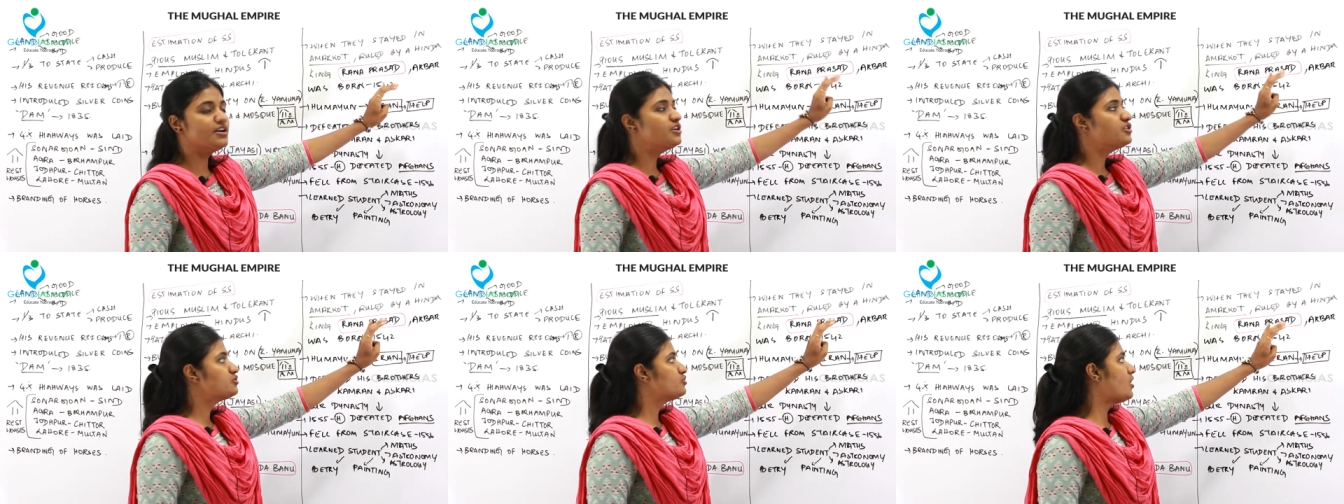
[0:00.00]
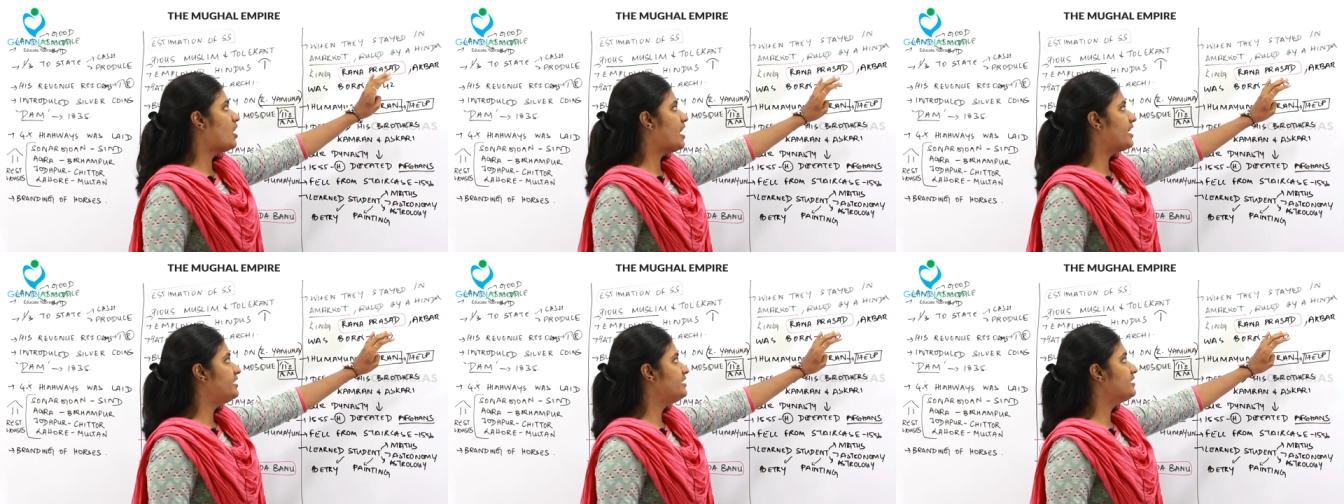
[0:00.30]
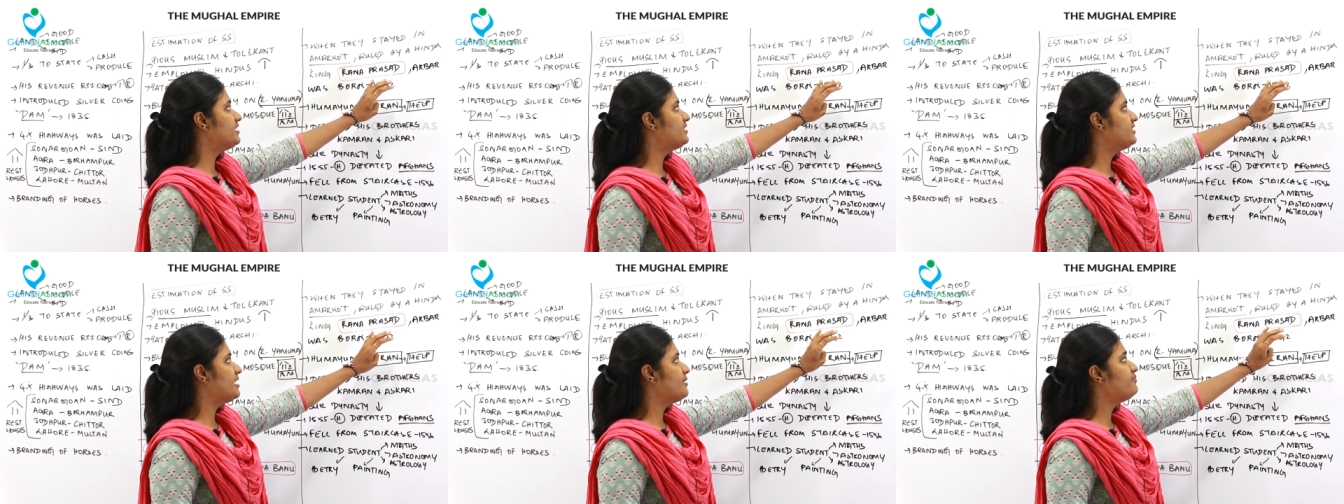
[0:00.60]
So
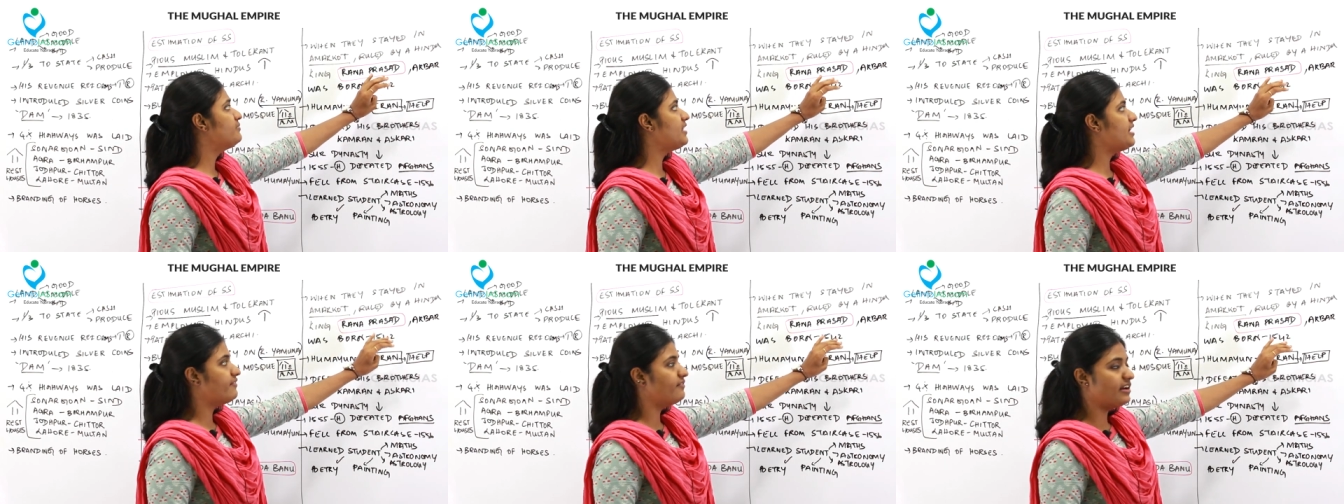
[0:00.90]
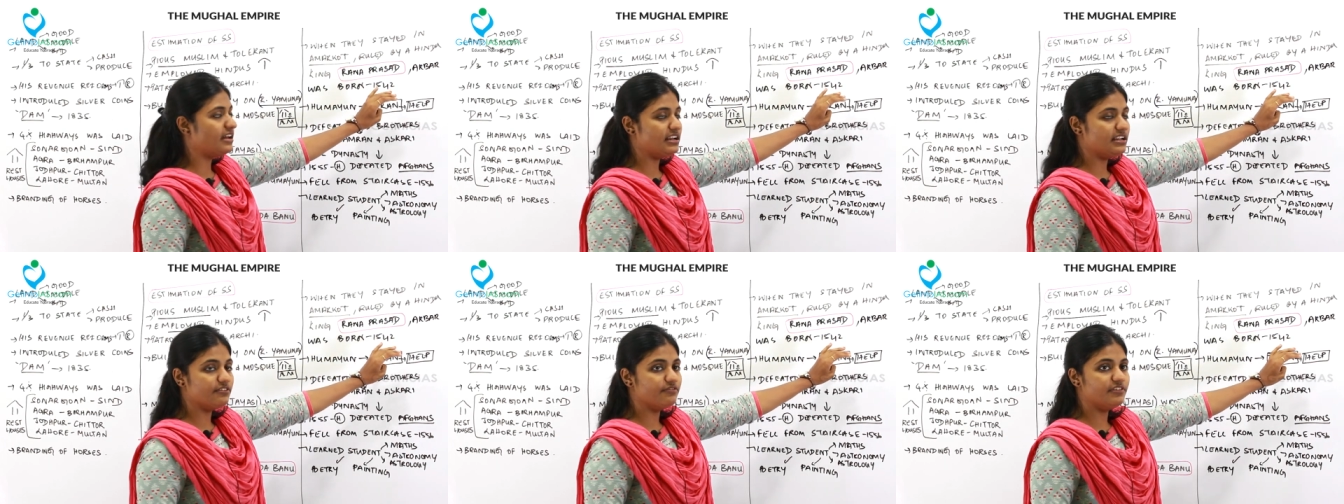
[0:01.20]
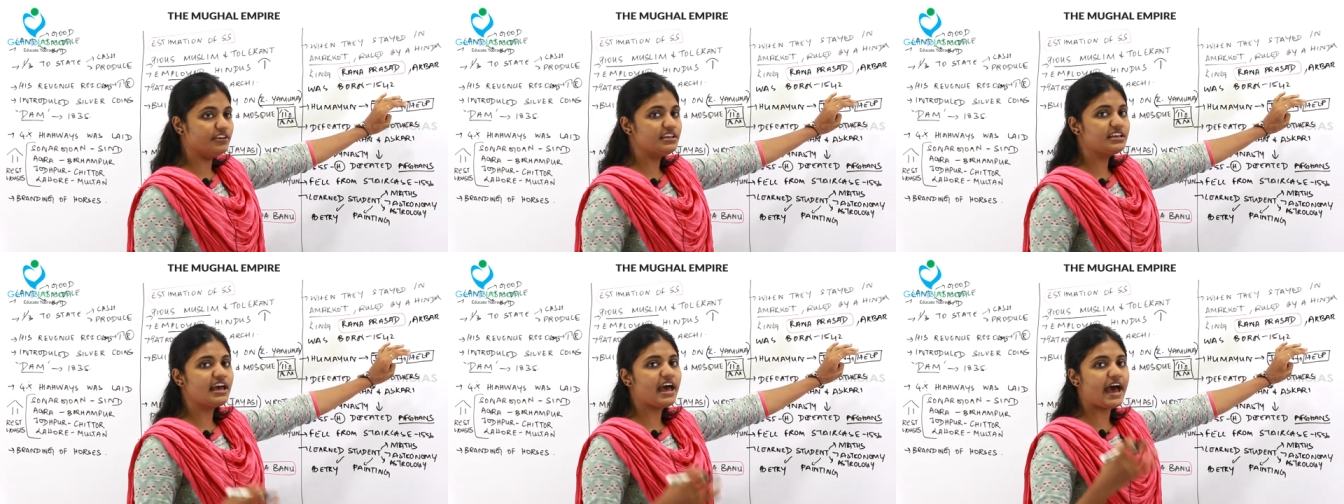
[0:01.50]
under them they were
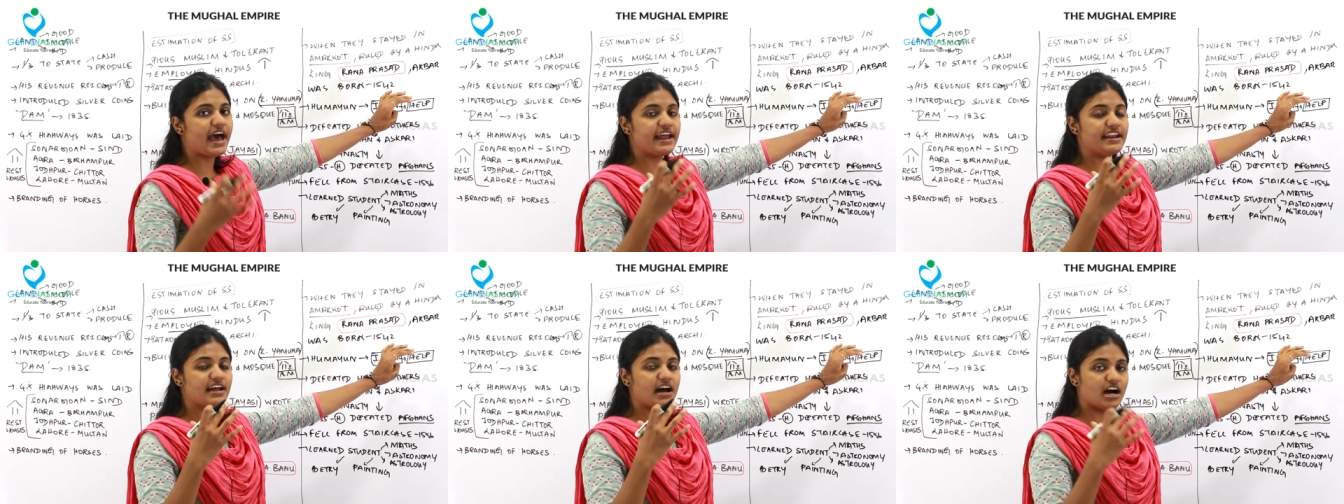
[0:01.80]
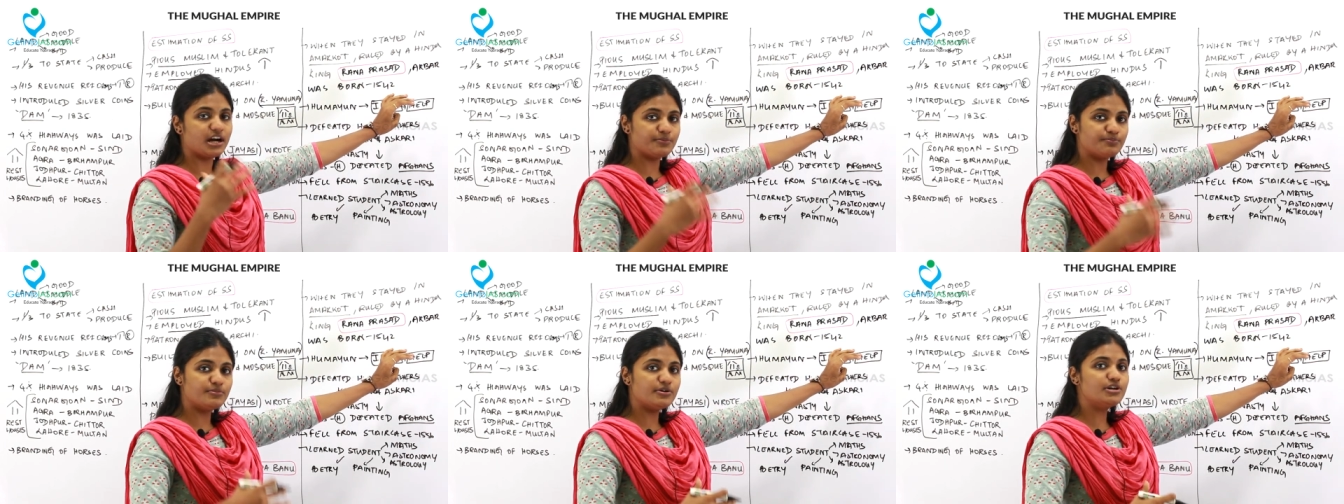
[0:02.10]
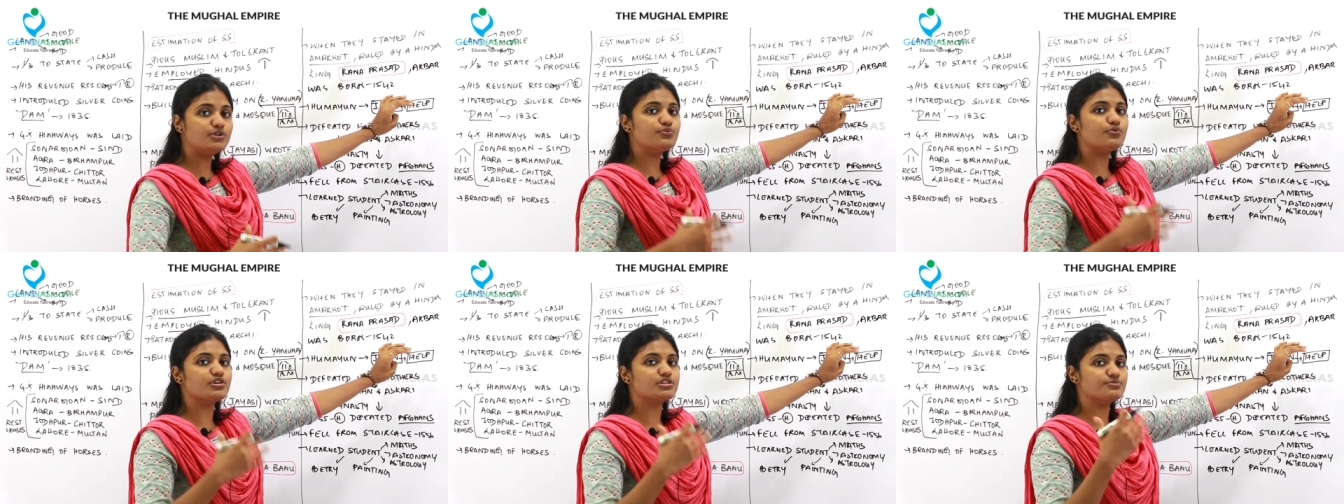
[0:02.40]
living, and
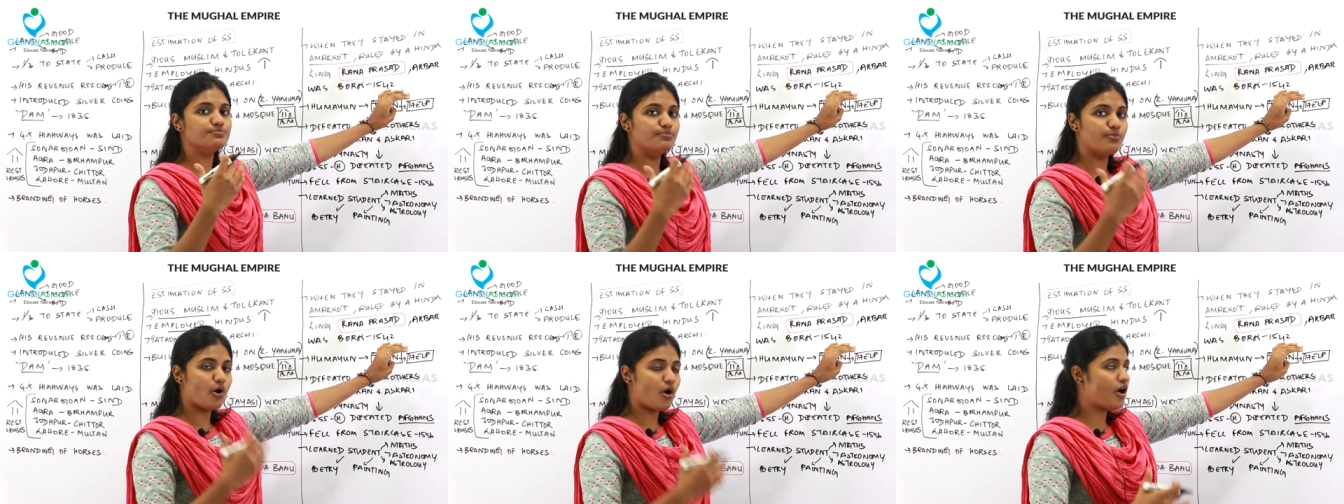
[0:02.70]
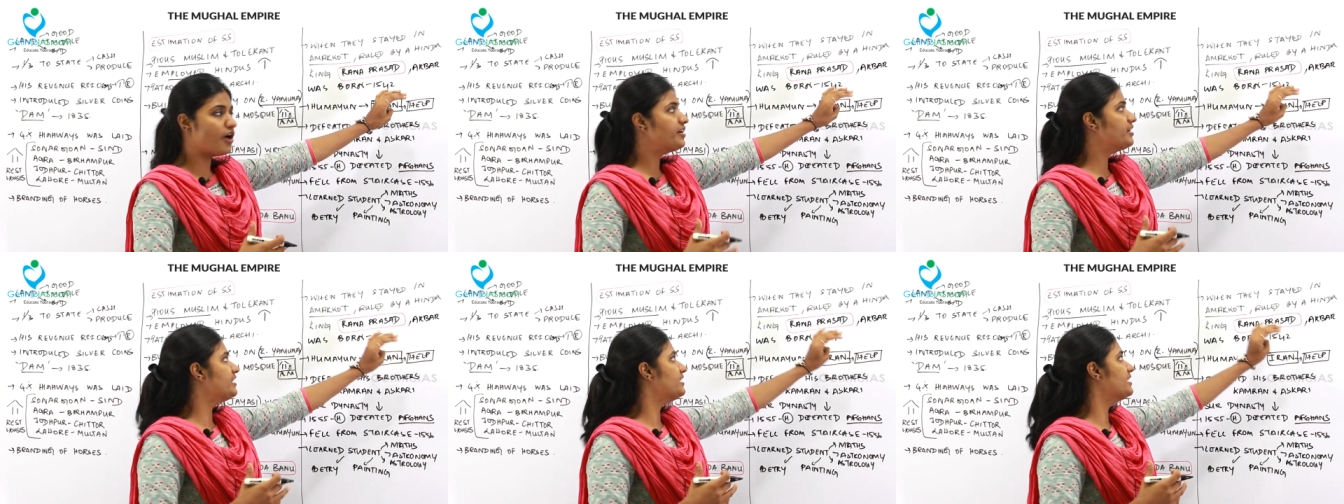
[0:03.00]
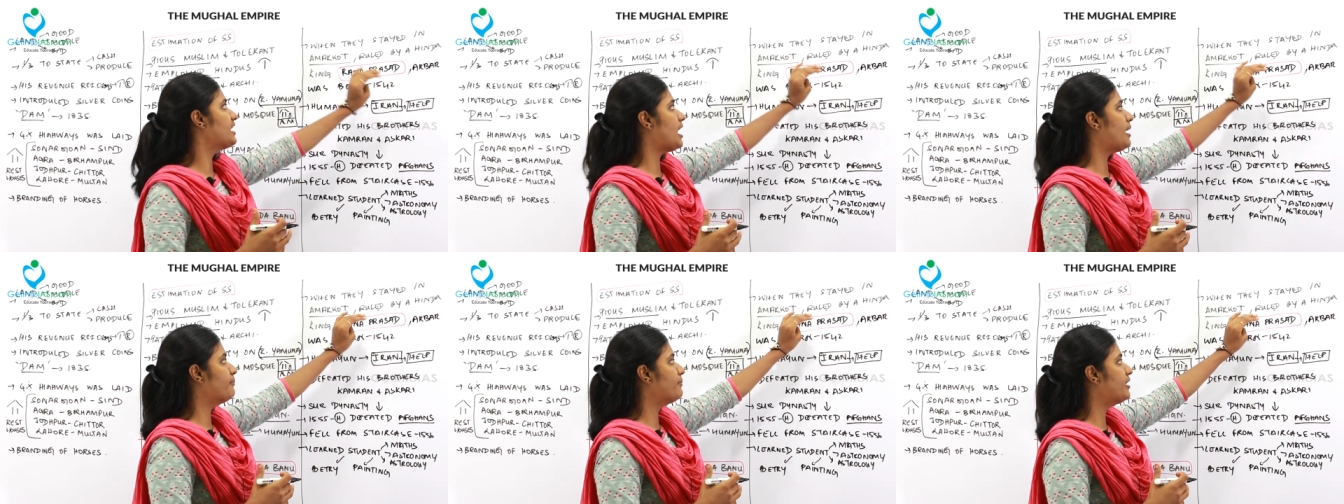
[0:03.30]
Akbar was born
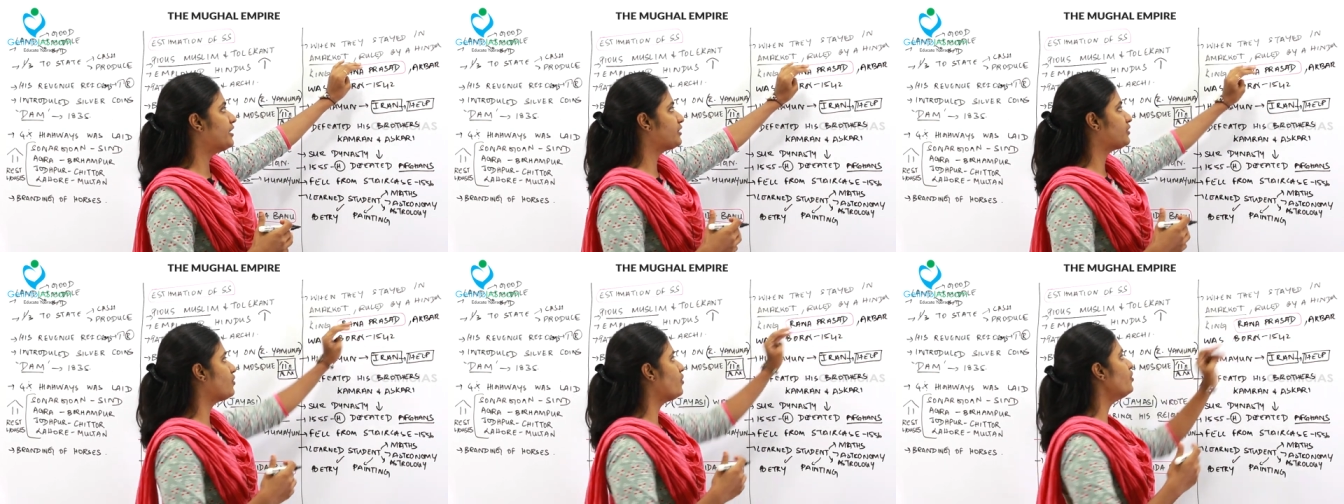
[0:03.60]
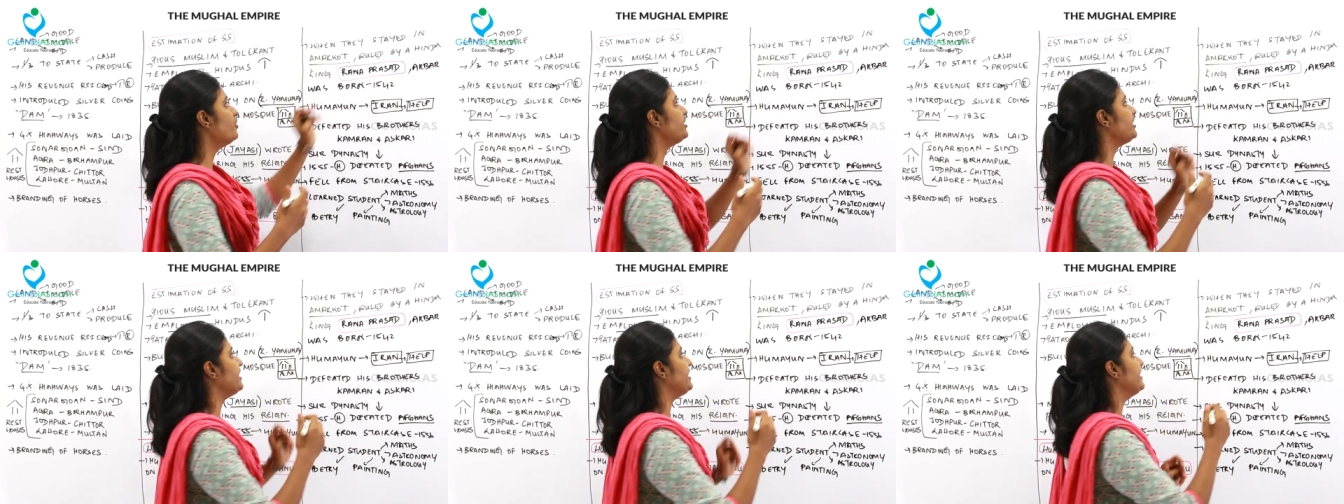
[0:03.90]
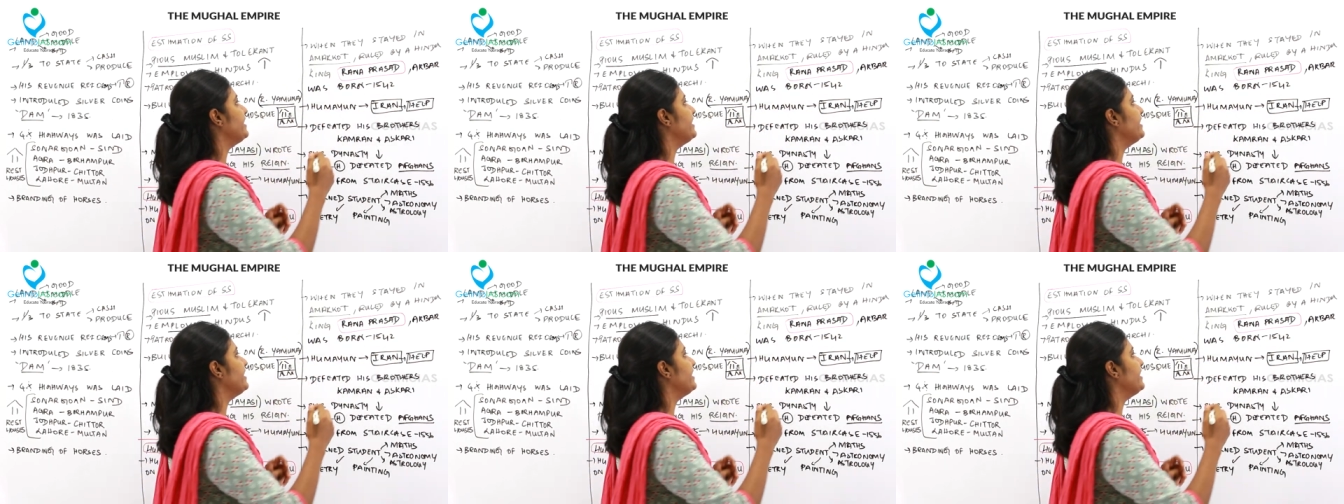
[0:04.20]
in Amarkot